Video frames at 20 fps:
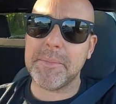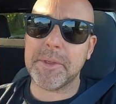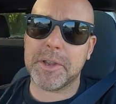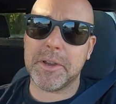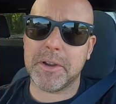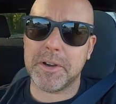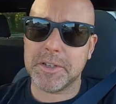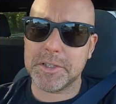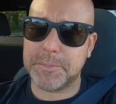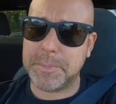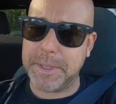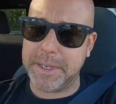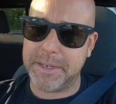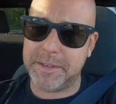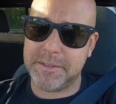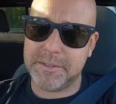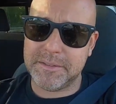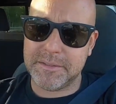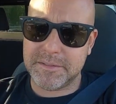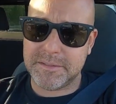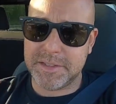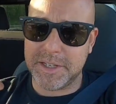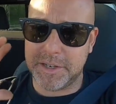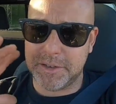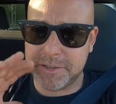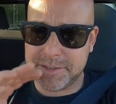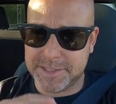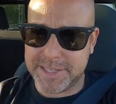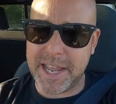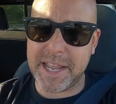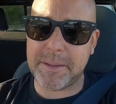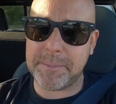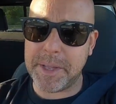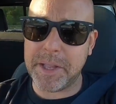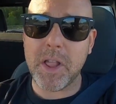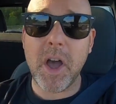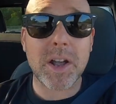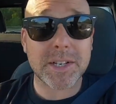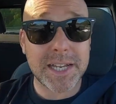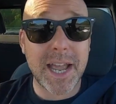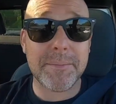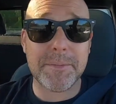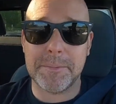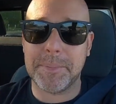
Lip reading: The car's been, it's taken me a long time